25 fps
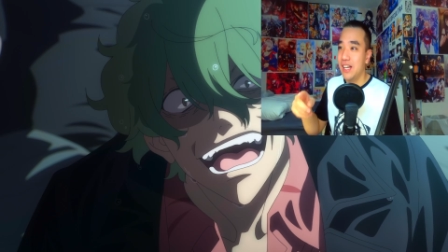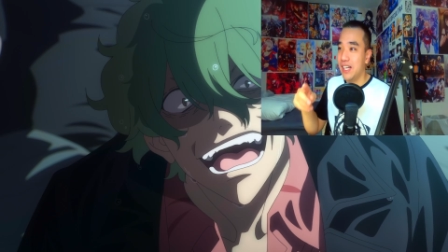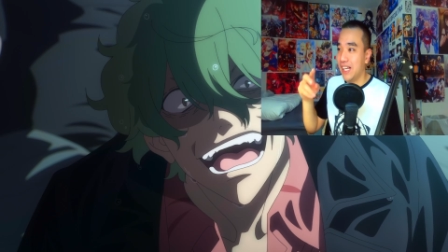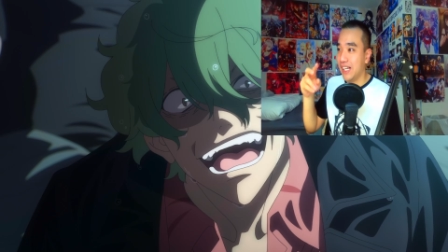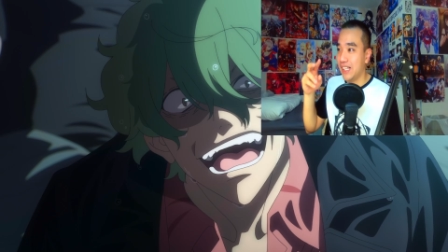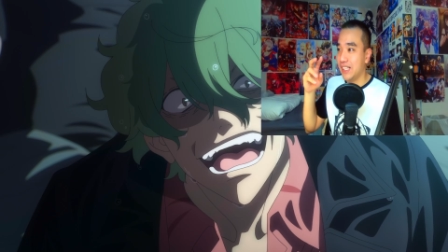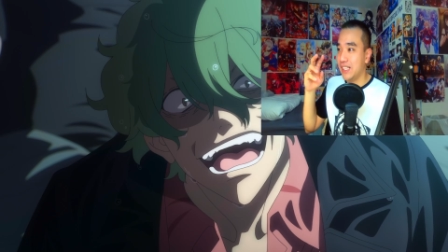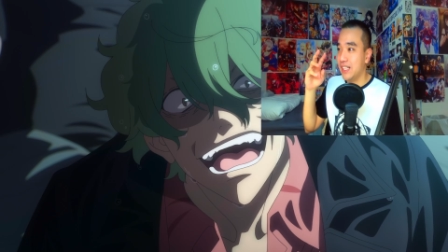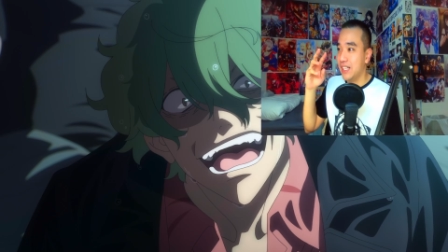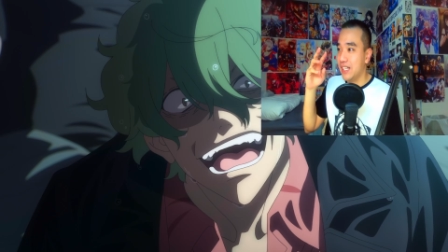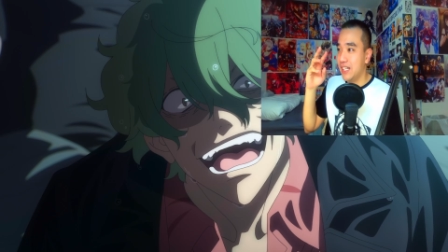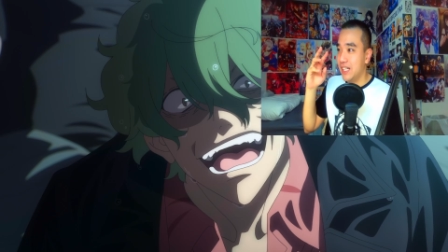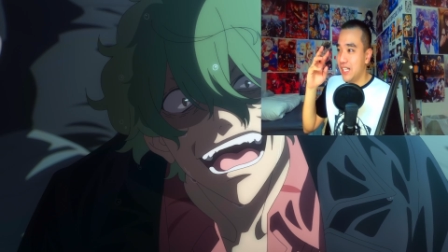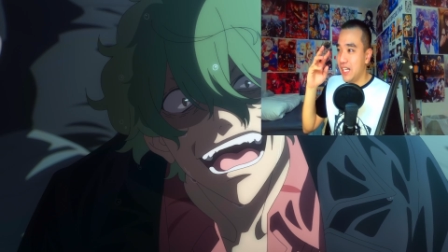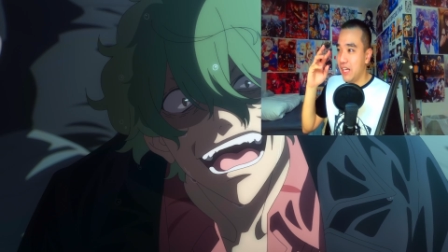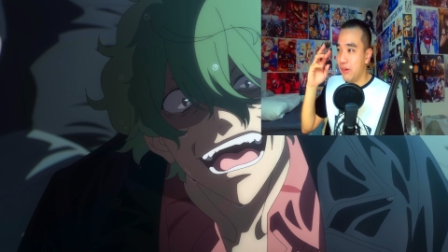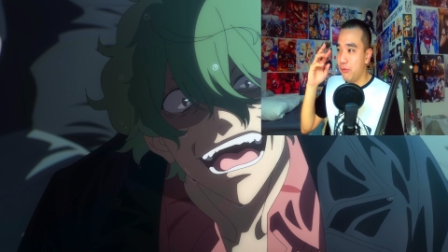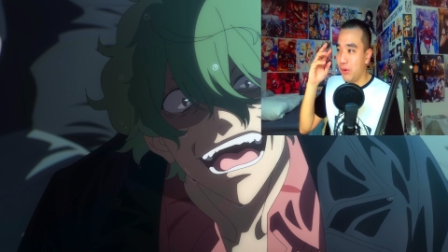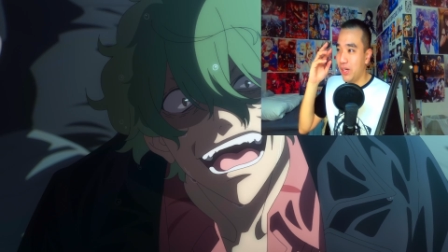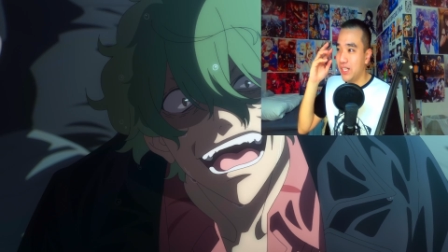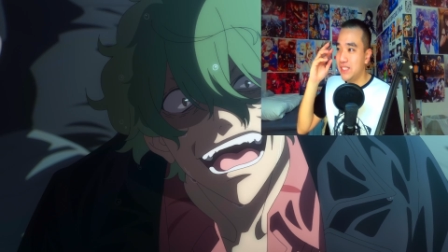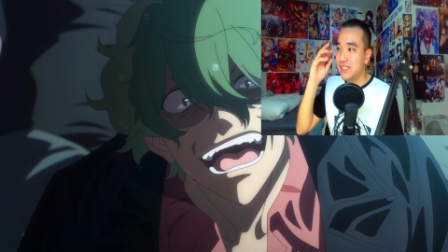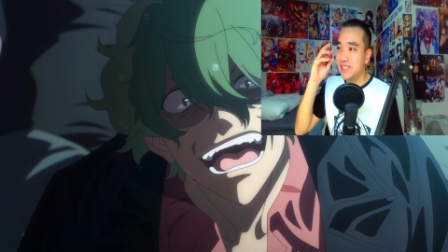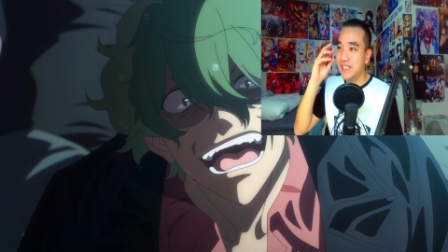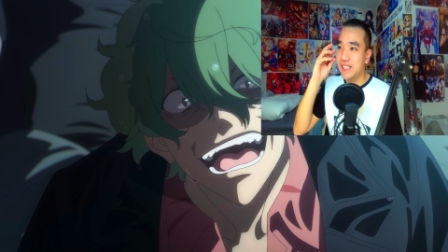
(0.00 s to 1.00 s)
Like
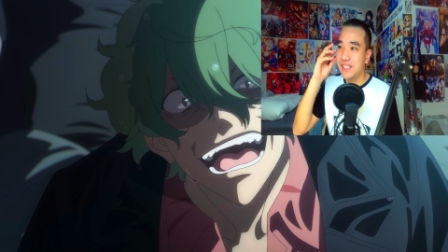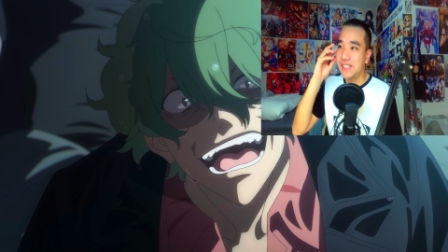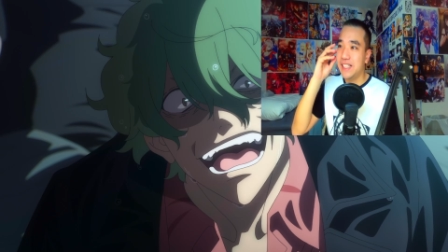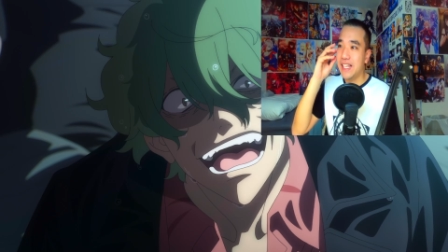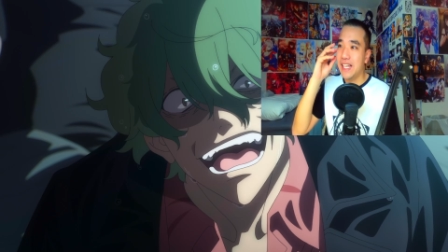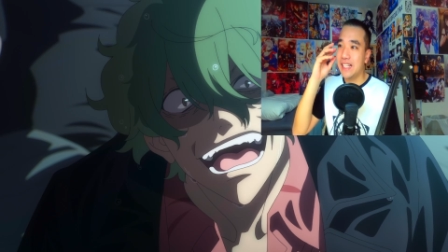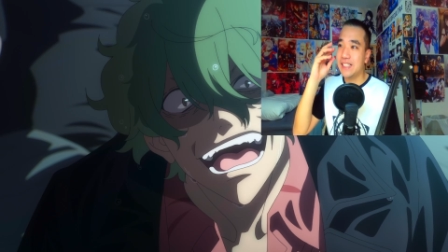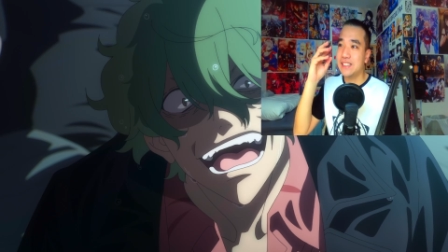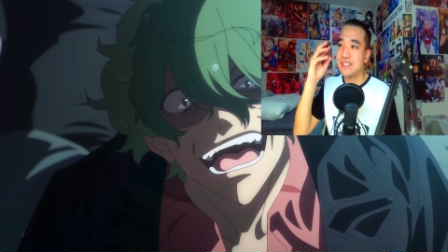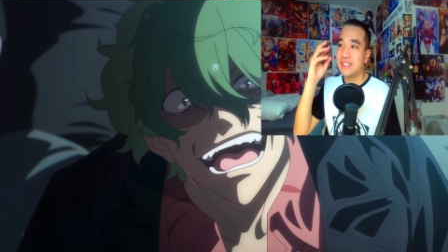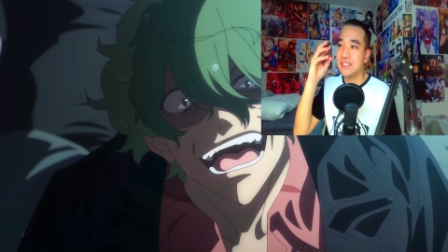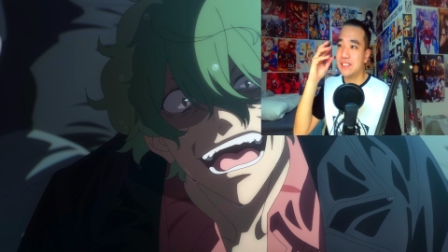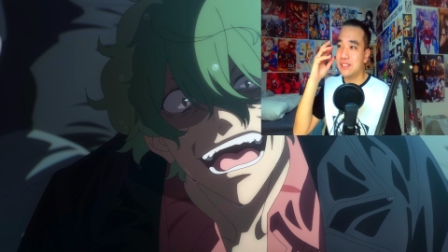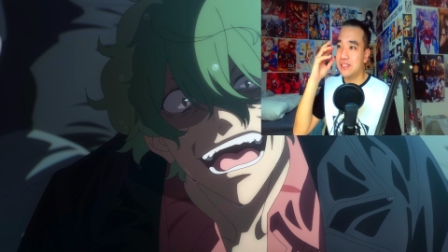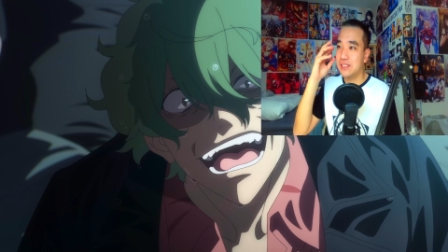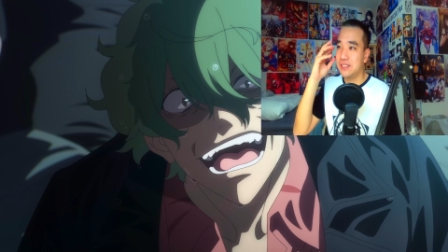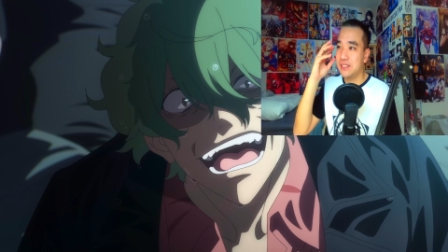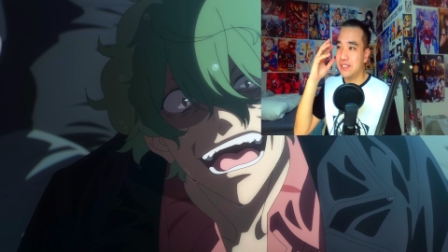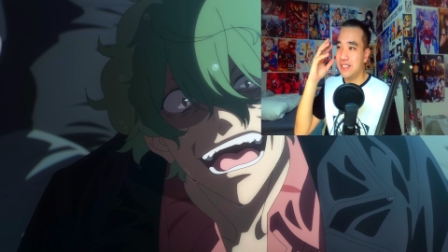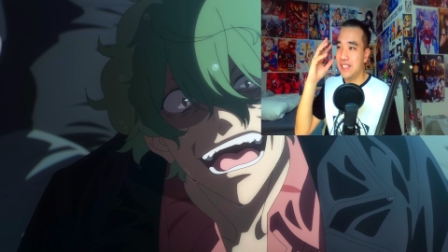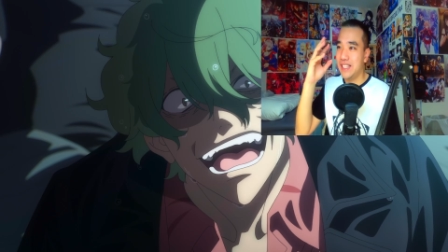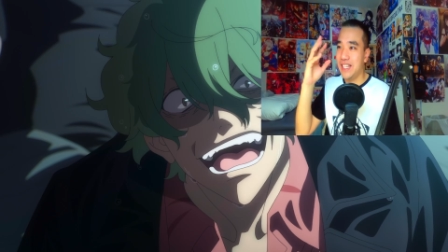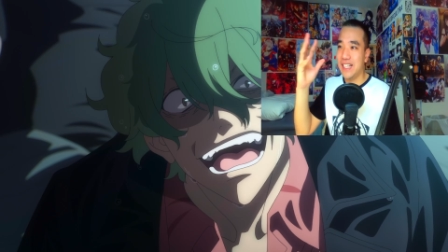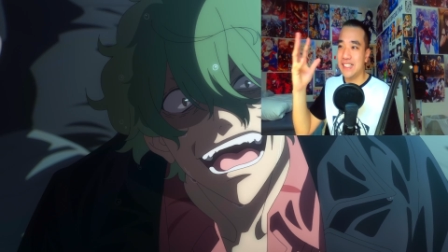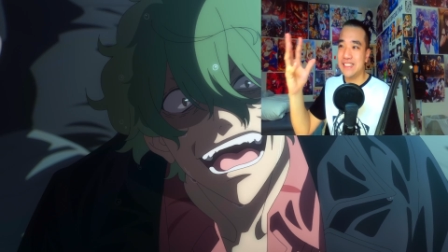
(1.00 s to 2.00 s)
it, once he gets
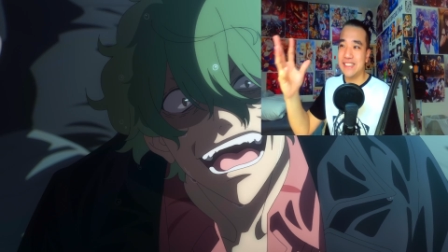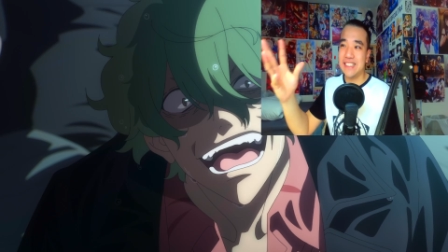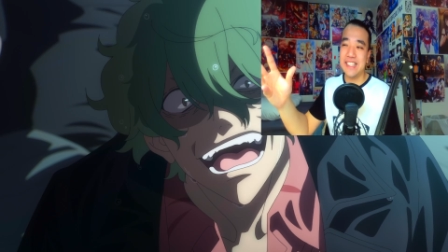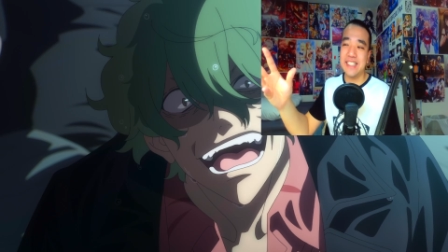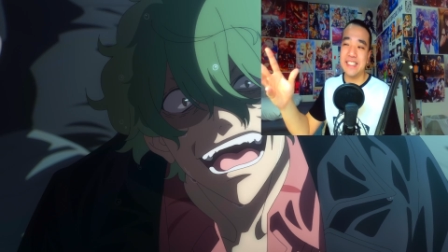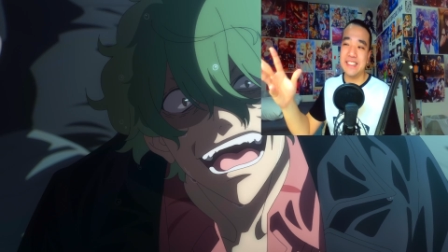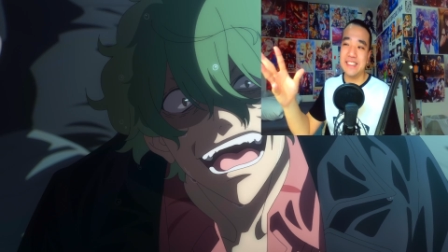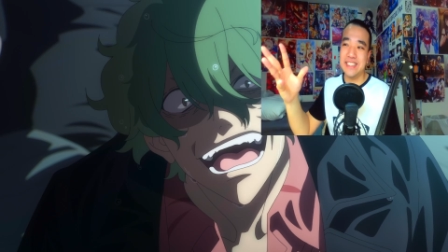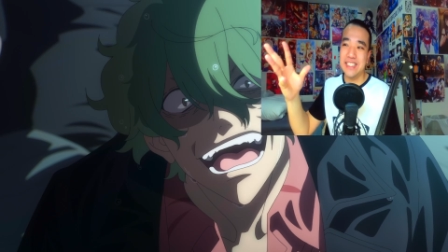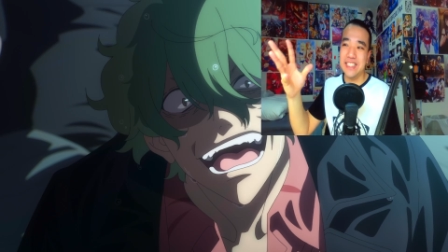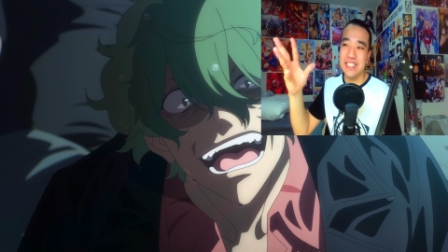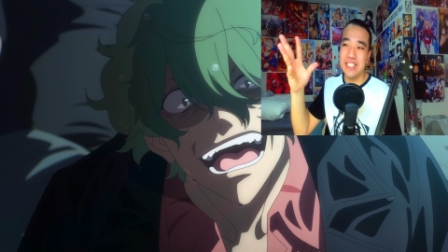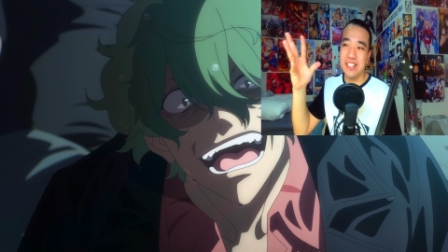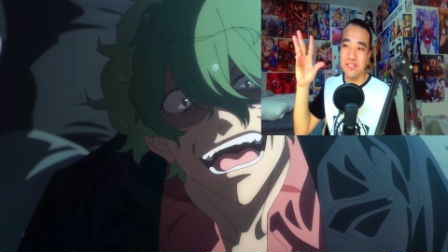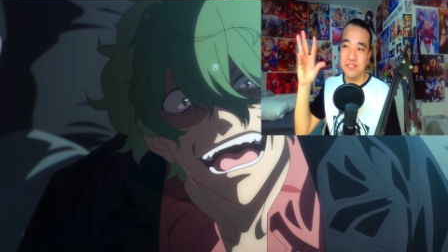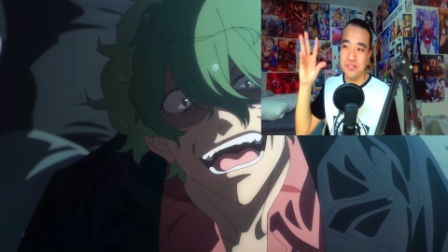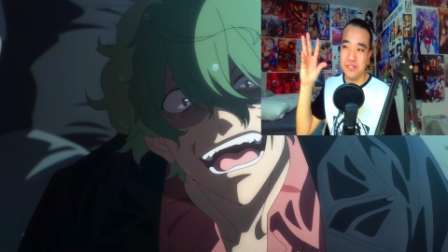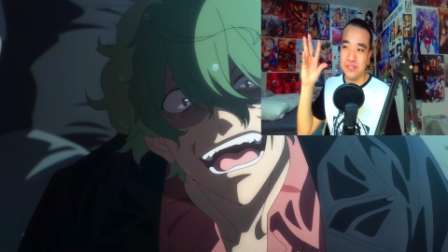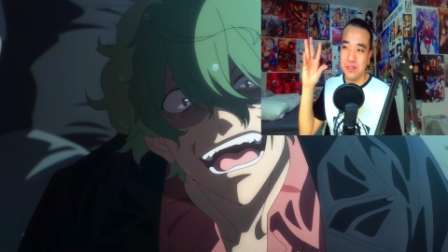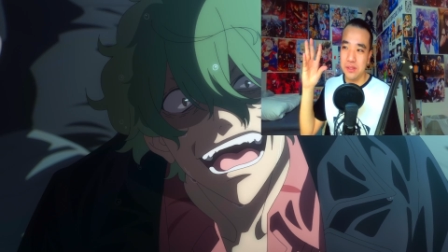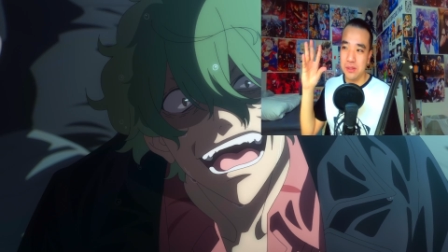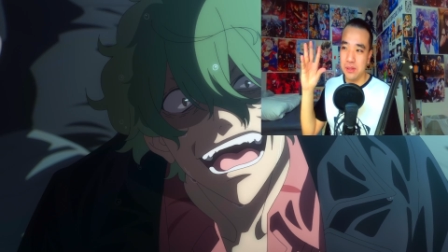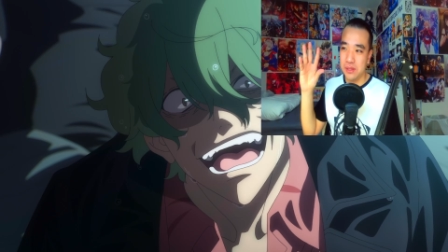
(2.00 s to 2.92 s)
the identity of